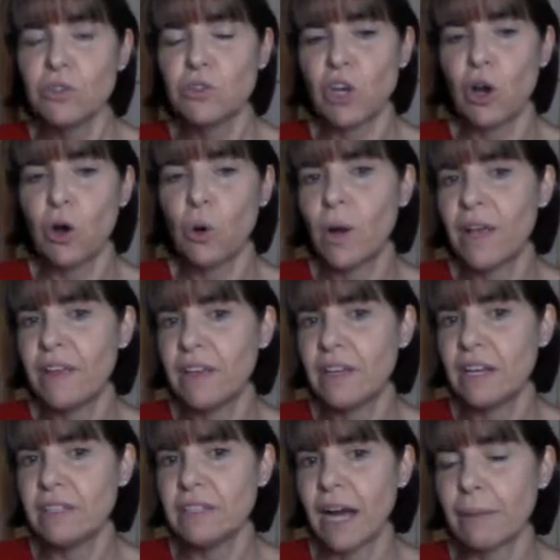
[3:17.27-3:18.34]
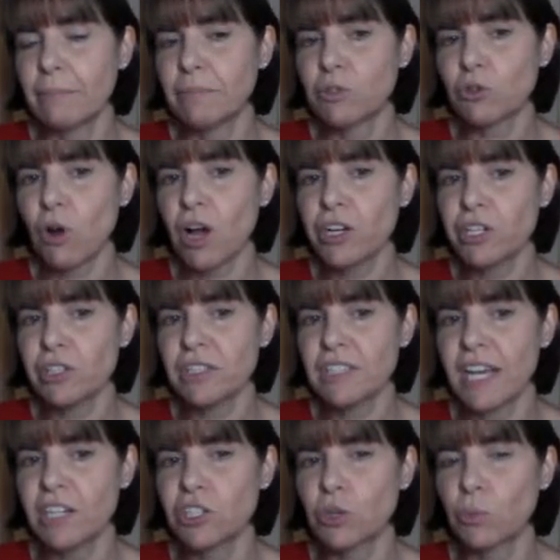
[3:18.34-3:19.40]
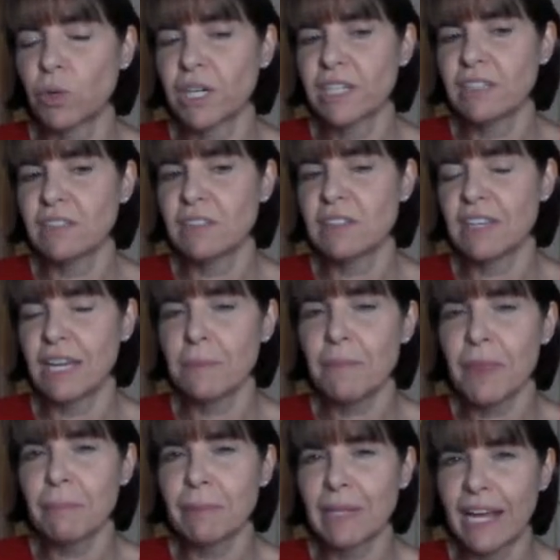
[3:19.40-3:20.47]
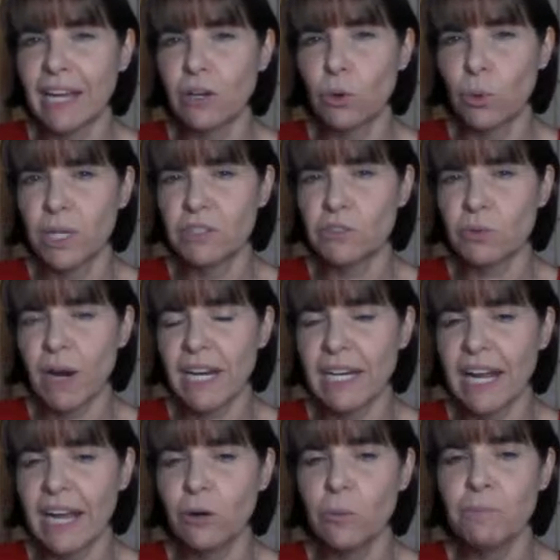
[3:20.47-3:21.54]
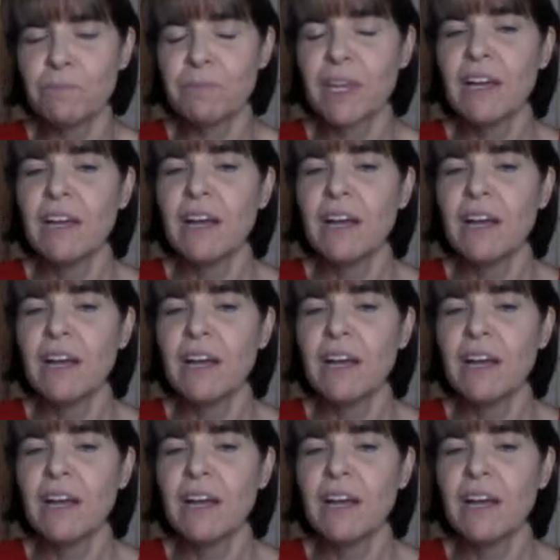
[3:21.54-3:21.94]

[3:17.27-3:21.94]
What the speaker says: So I draw your attention. We're going to skip the blank quiz right now.